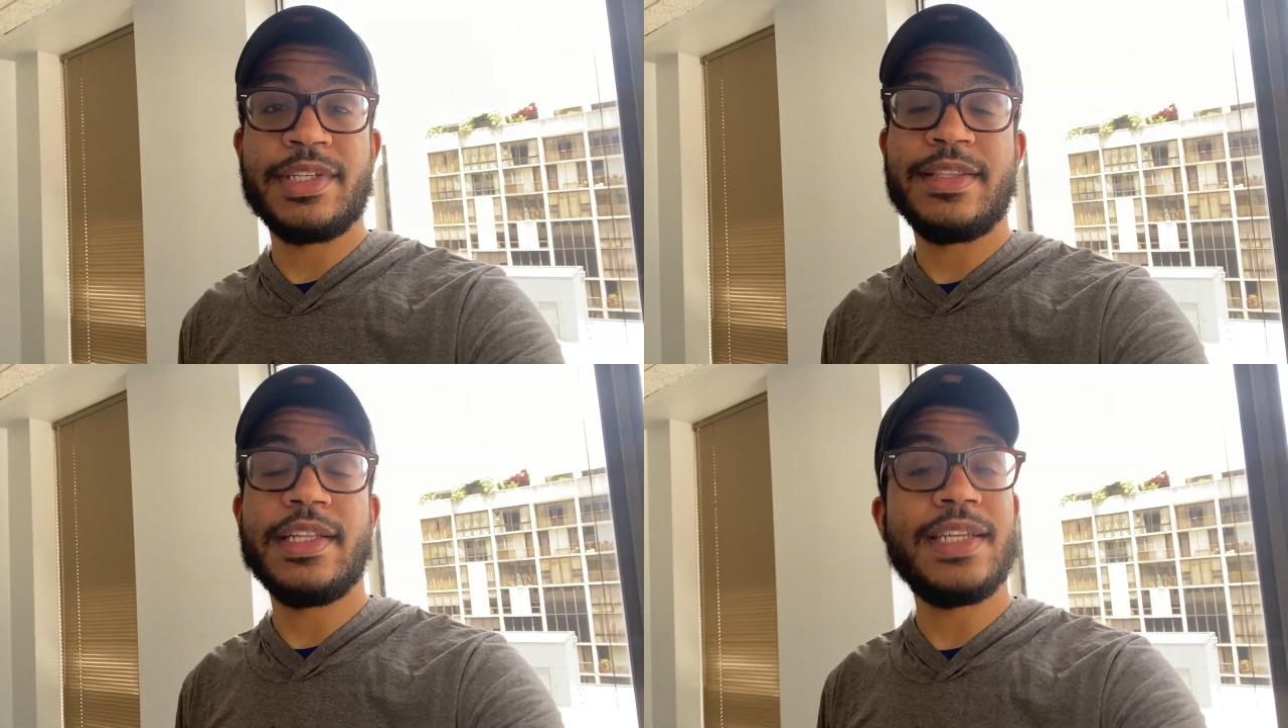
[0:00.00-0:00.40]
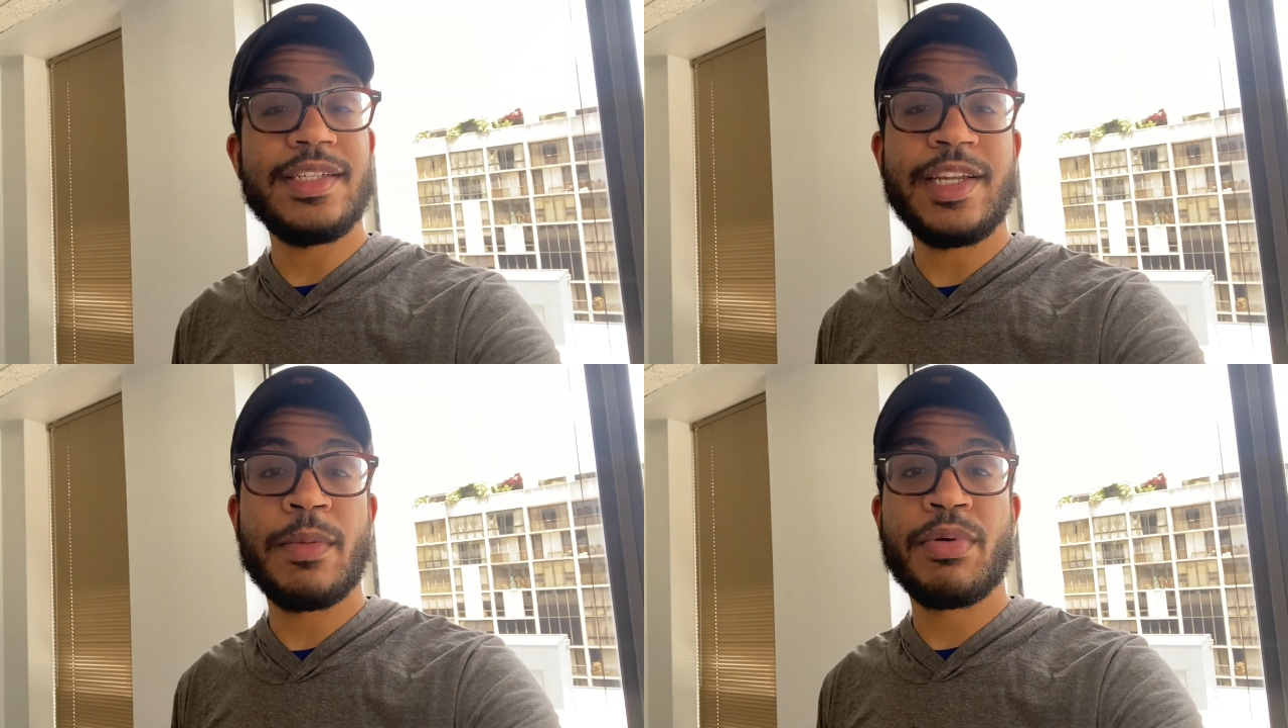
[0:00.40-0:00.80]
and the
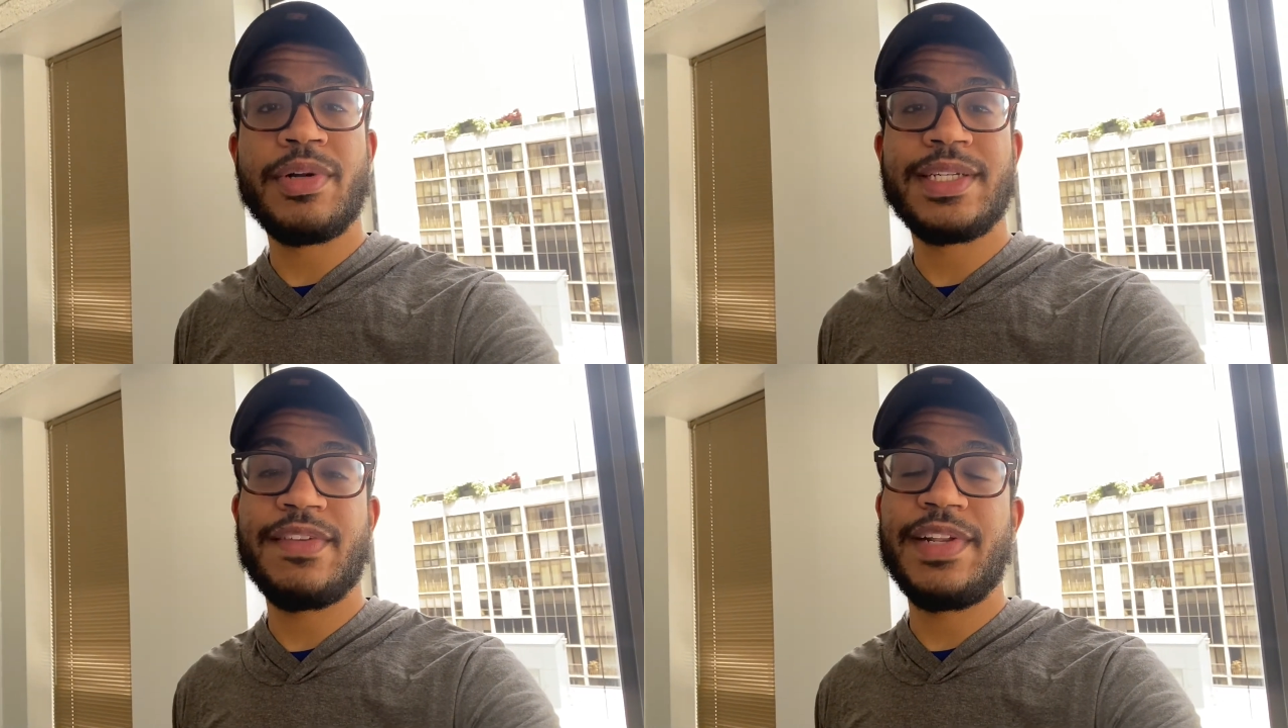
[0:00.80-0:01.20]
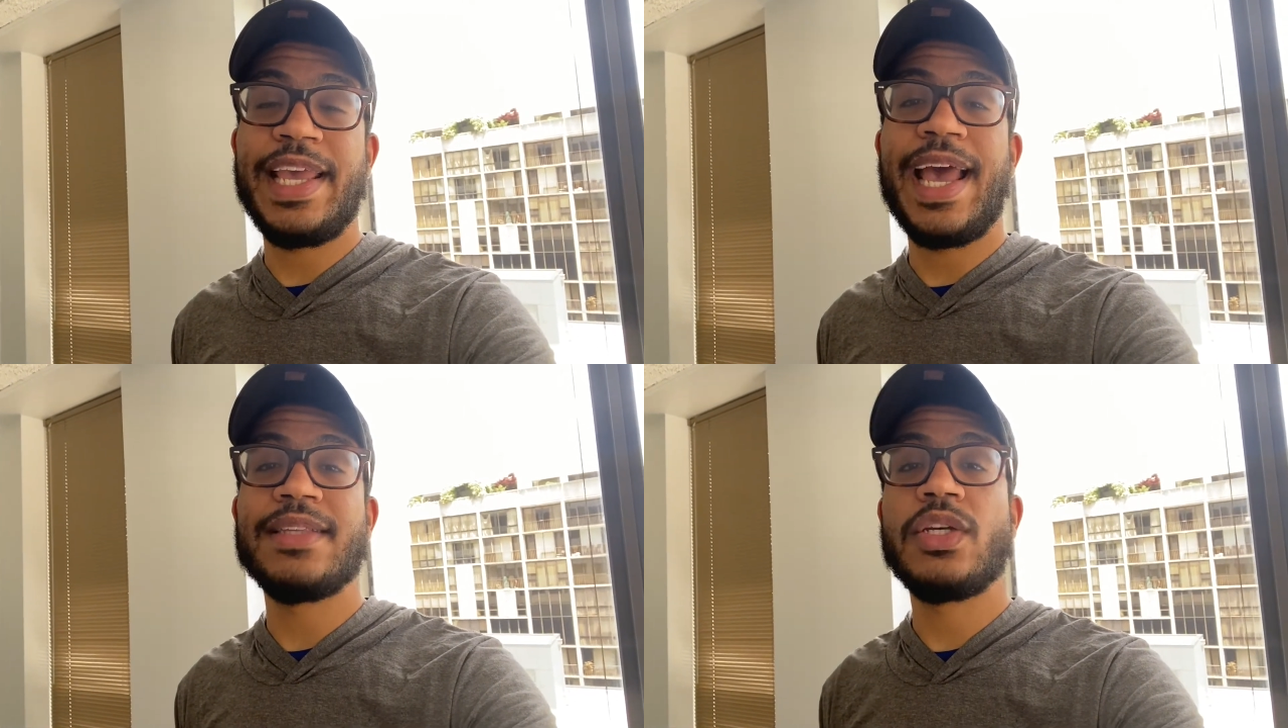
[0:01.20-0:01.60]
touchdown productivity
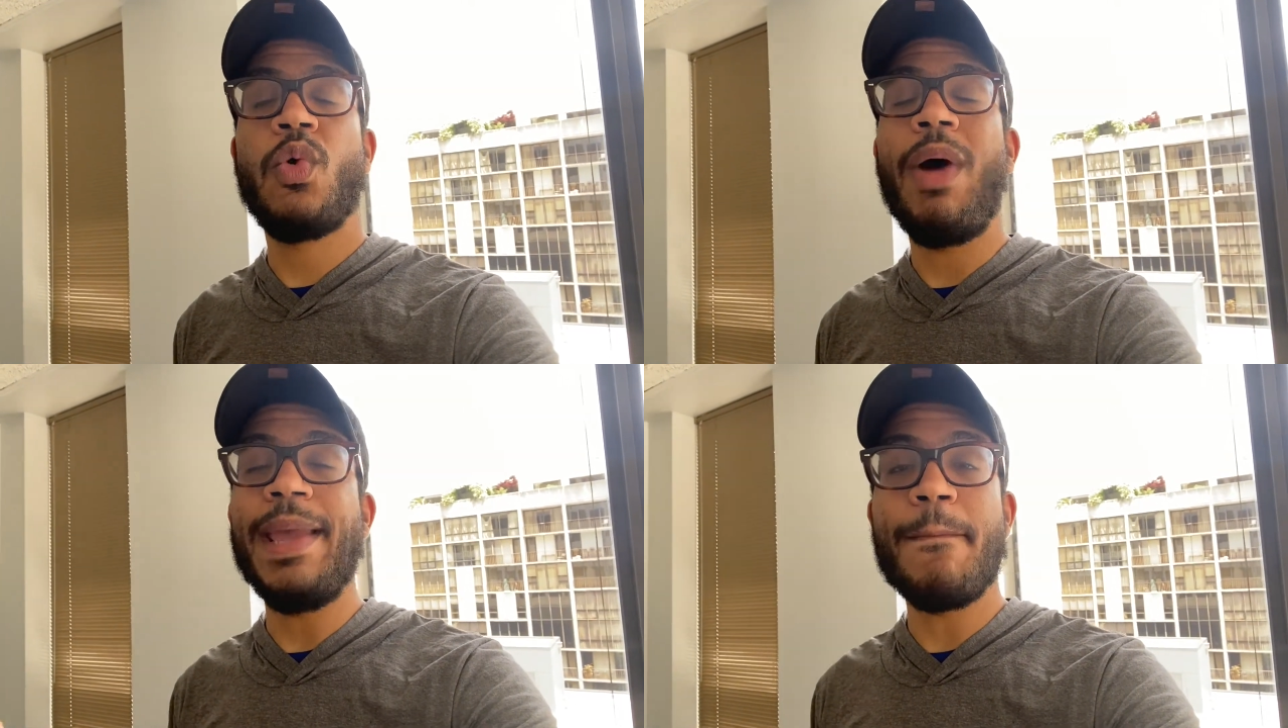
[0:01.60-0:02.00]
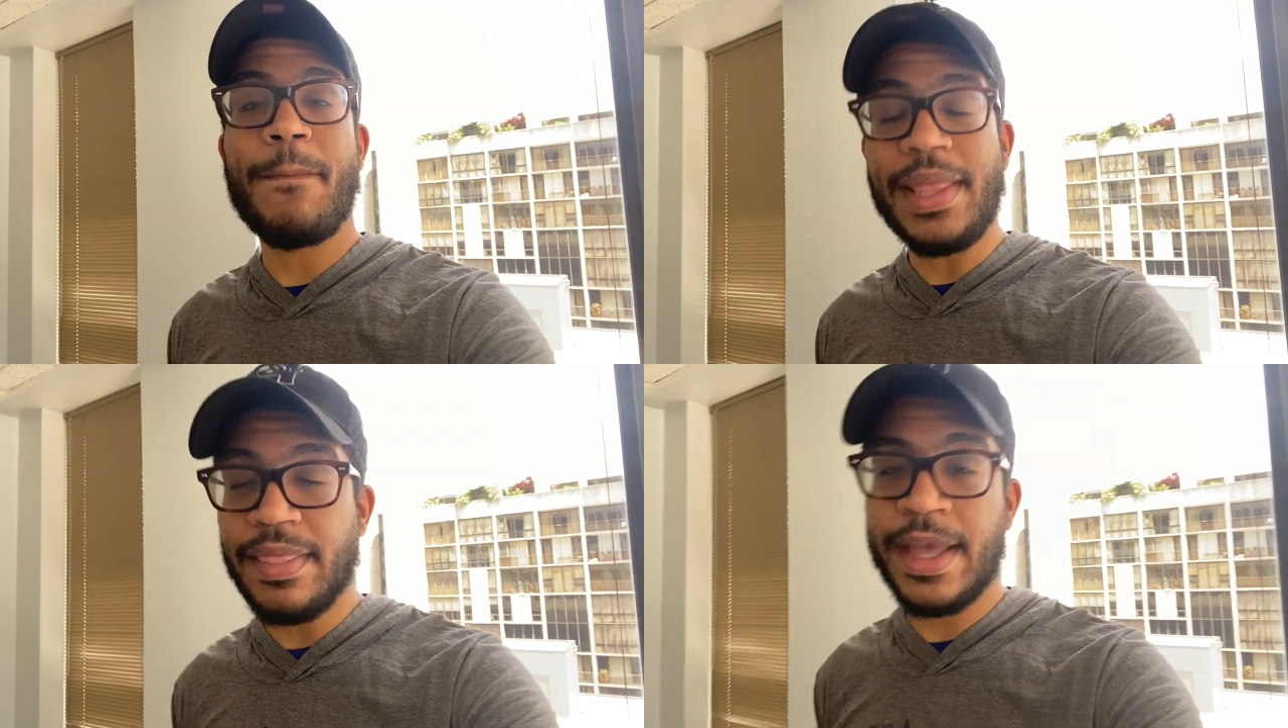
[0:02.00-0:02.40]
hasn't quite
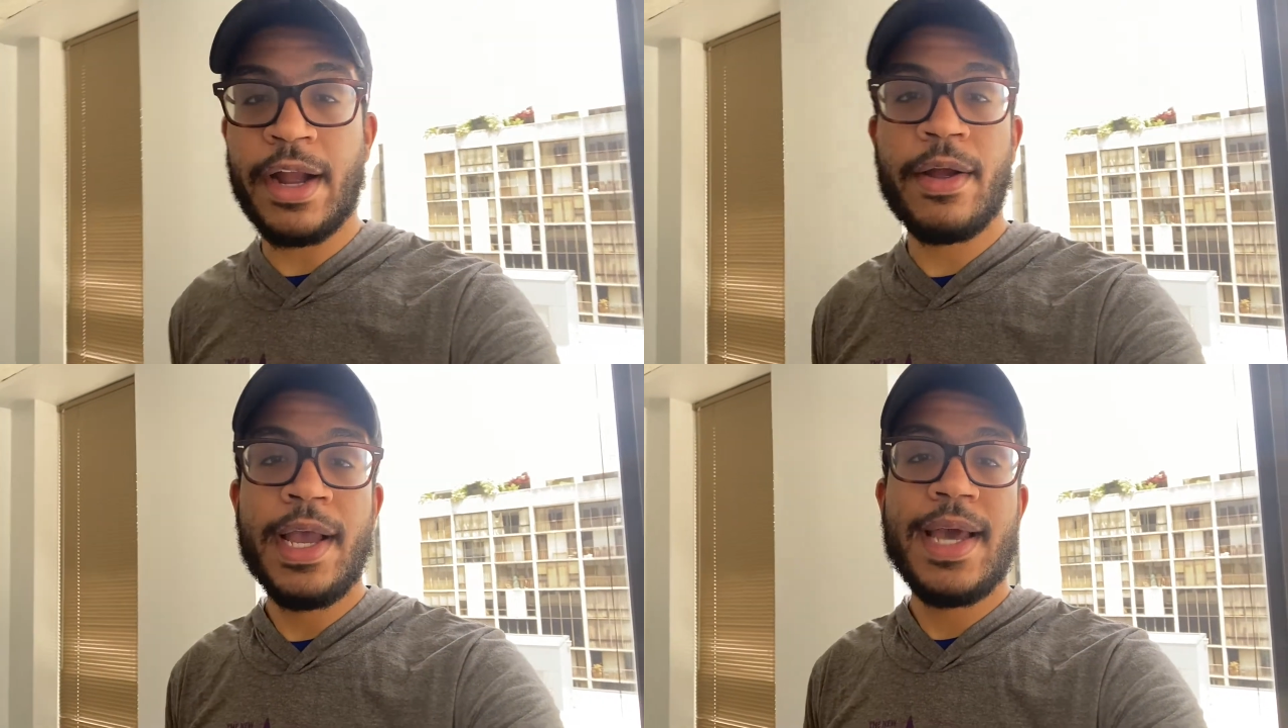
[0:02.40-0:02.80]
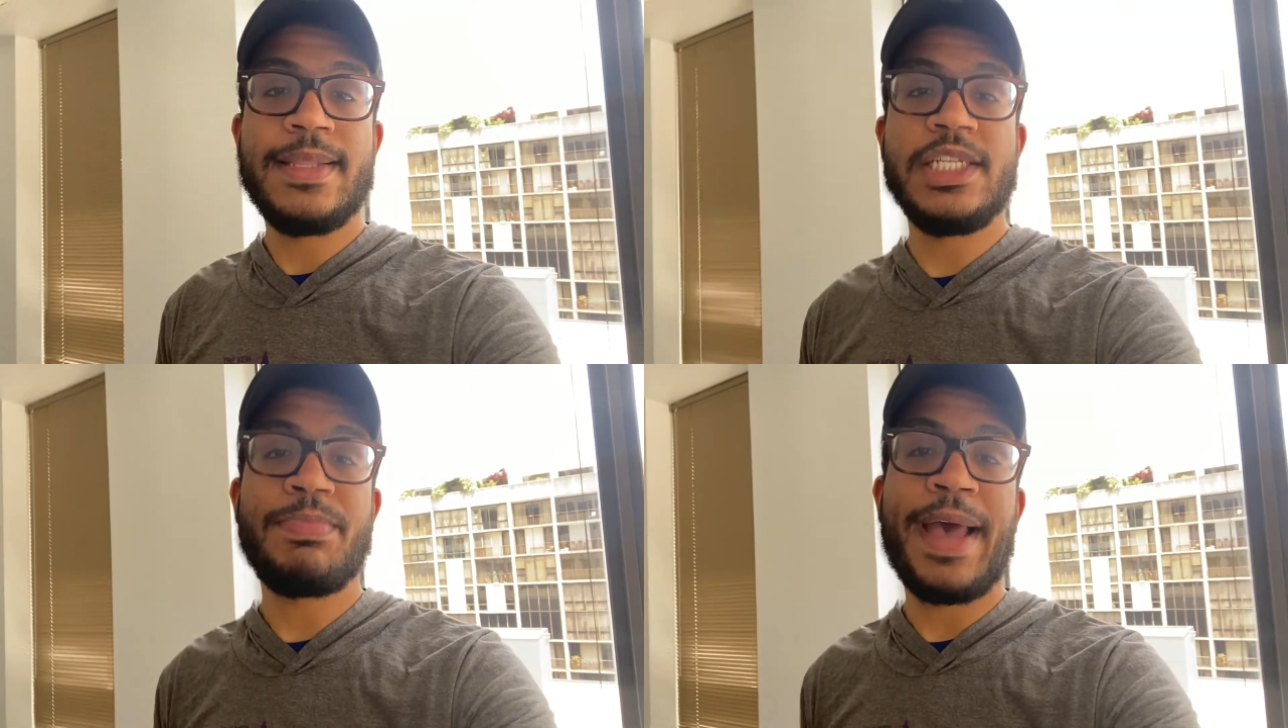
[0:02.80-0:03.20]
been there
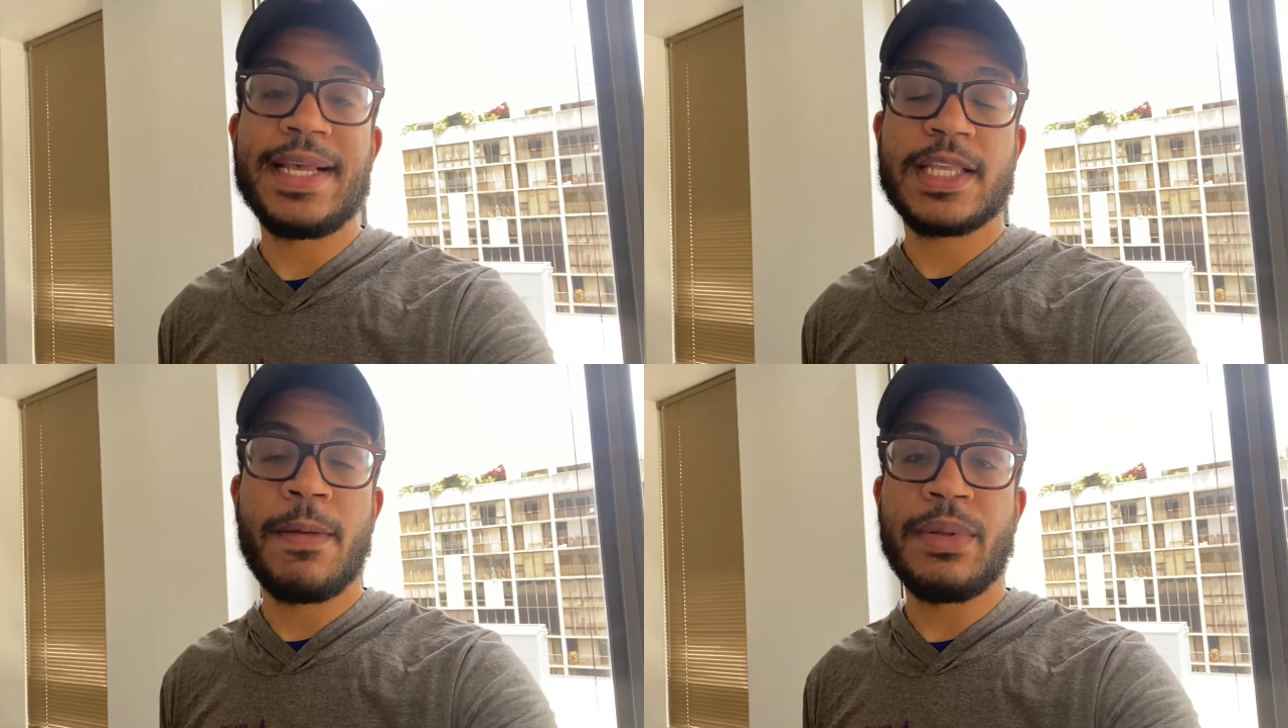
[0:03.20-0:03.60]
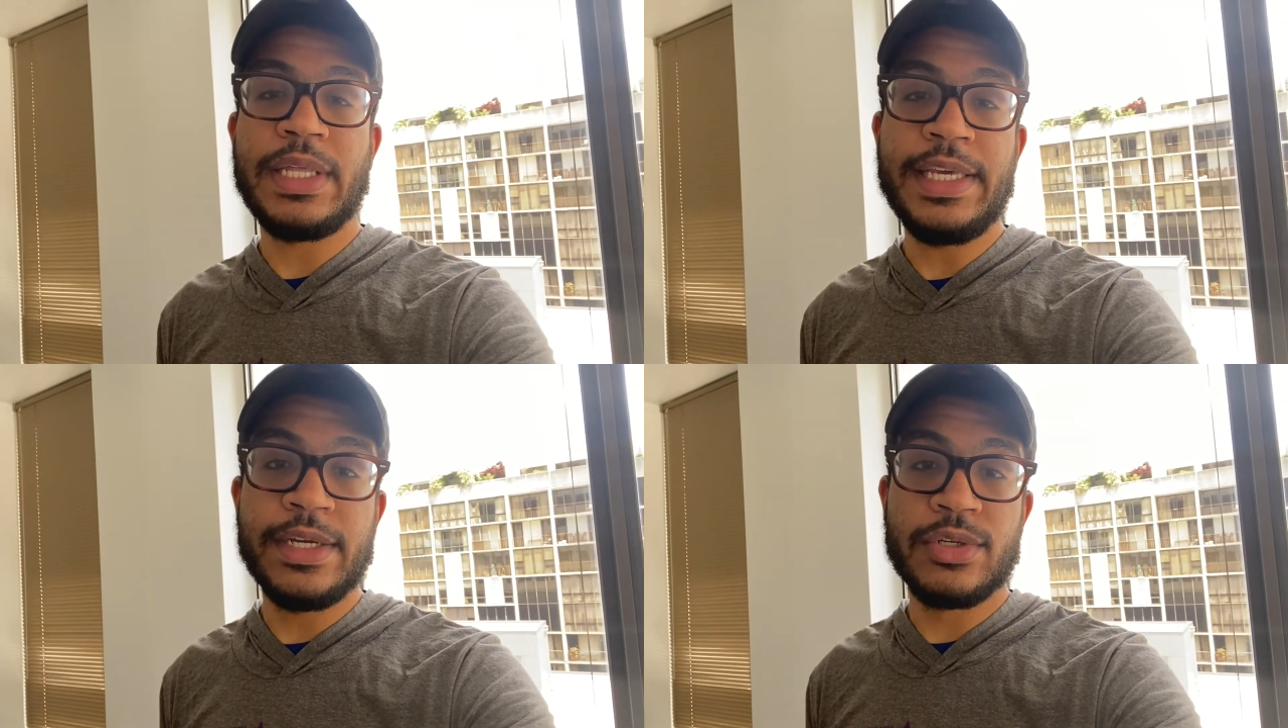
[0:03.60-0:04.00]
these past couple of
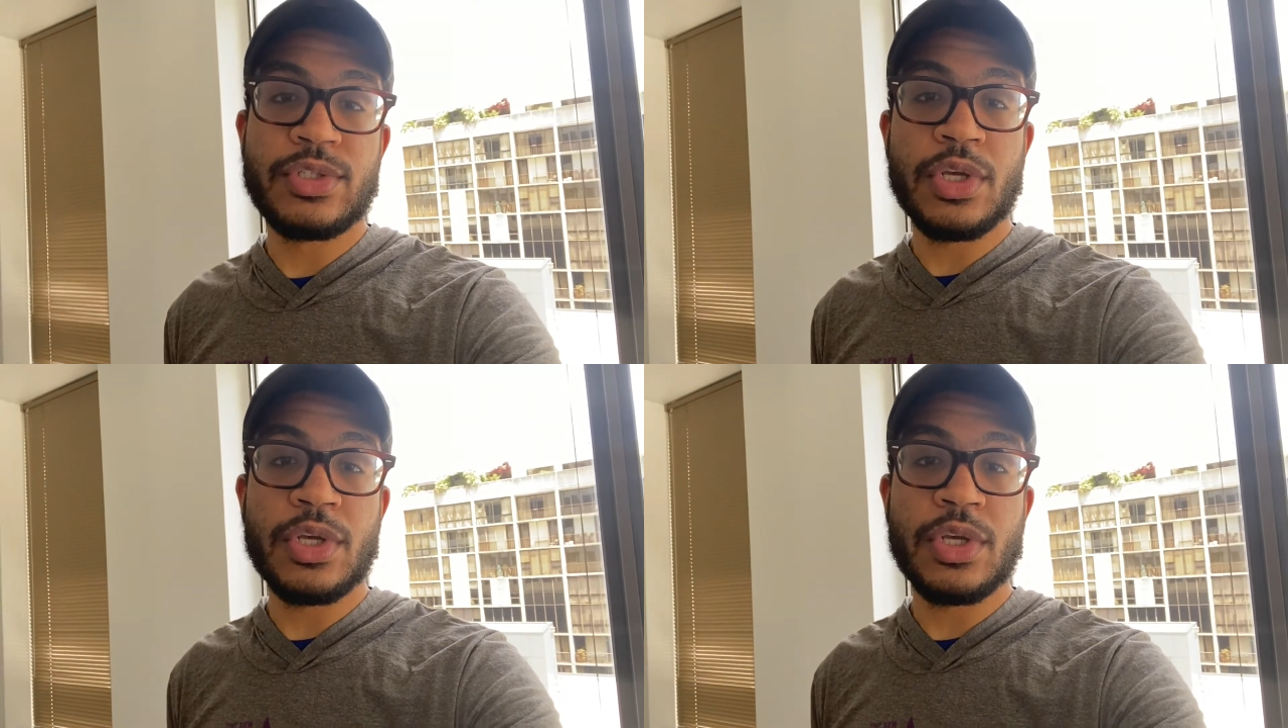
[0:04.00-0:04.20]
years.